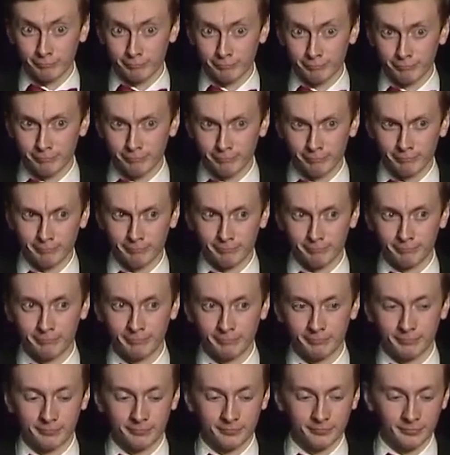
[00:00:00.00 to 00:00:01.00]

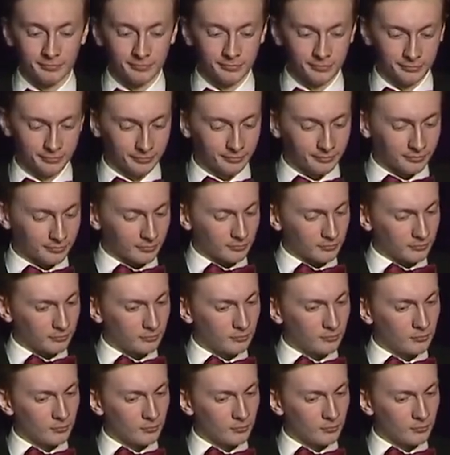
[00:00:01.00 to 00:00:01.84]
(silence)